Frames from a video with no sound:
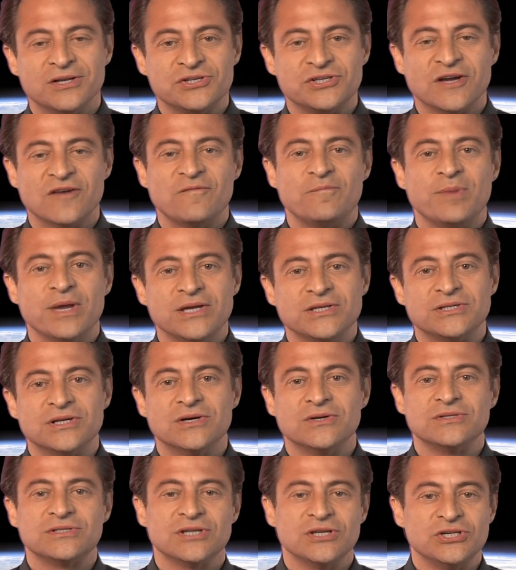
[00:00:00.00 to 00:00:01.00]
Jeff
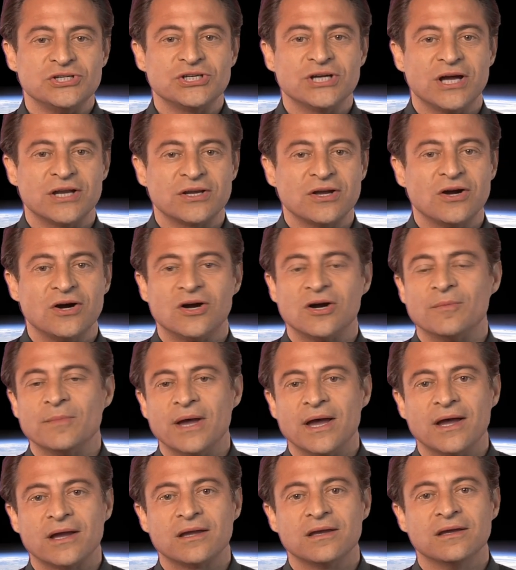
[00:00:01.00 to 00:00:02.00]
Bezos and John
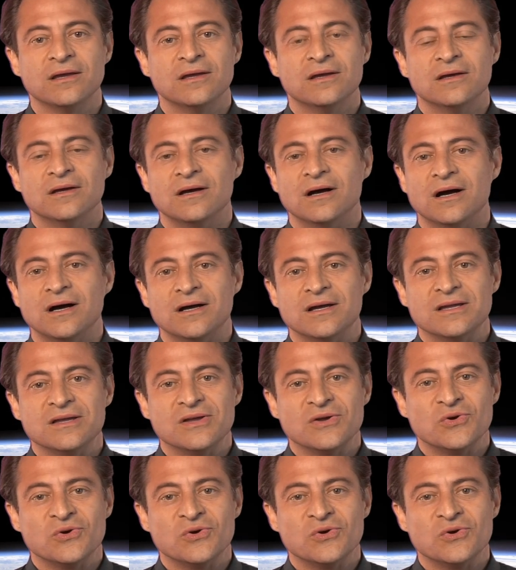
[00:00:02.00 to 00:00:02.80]
Carmack uh,